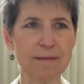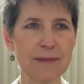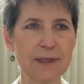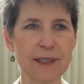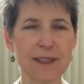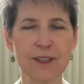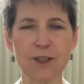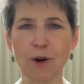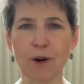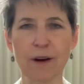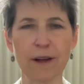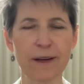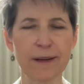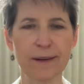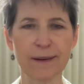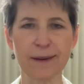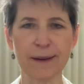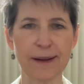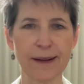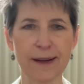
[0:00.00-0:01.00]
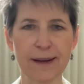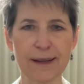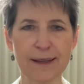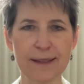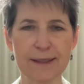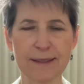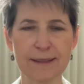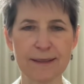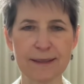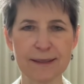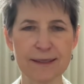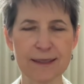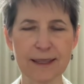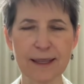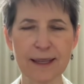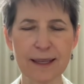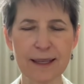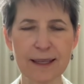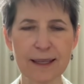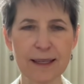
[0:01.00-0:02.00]
it's gone and it's
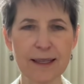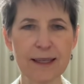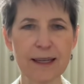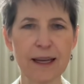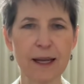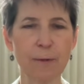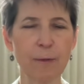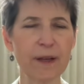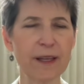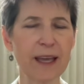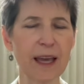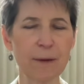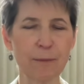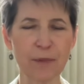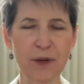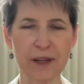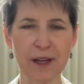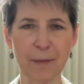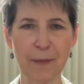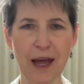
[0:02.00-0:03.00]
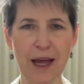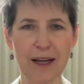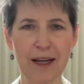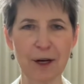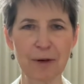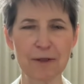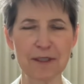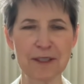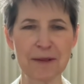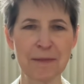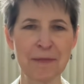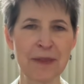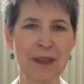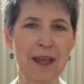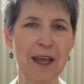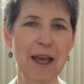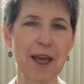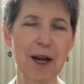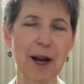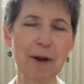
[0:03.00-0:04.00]
hidden and we can't bring it back out.
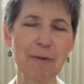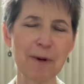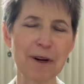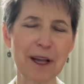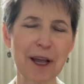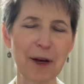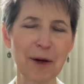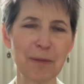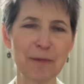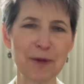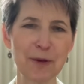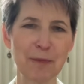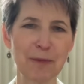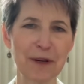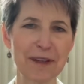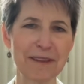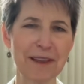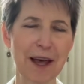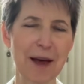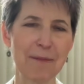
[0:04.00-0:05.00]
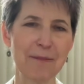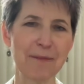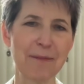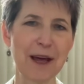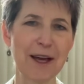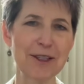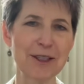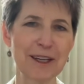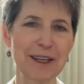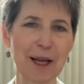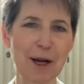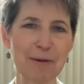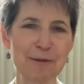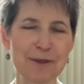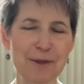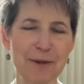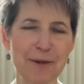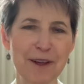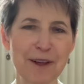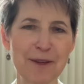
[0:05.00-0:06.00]
And I want to help you bring that magic out
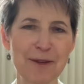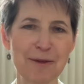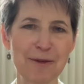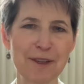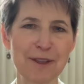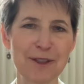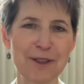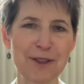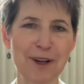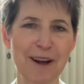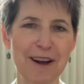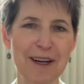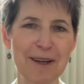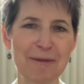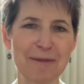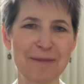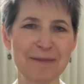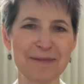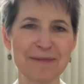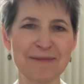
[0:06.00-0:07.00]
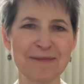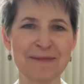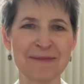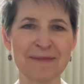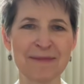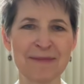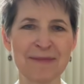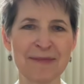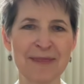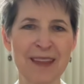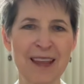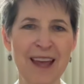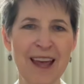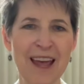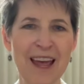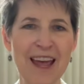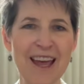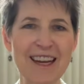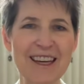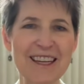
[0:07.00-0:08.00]
so that you can shine.
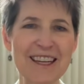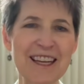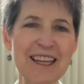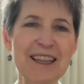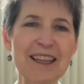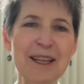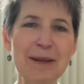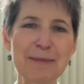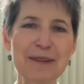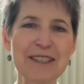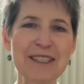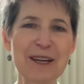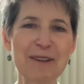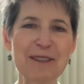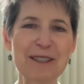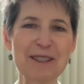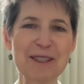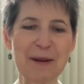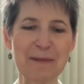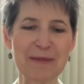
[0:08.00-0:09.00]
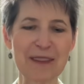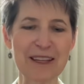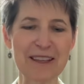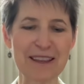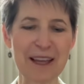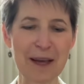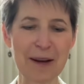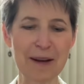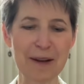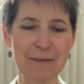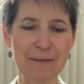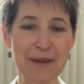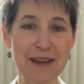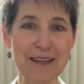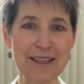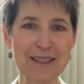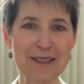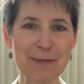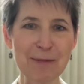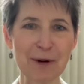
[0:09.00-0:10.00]
And let me tell you something that
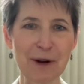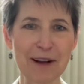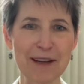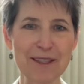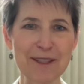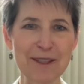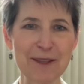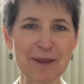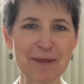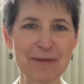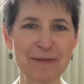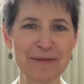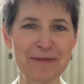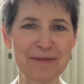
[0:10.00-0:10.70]
may surprise you.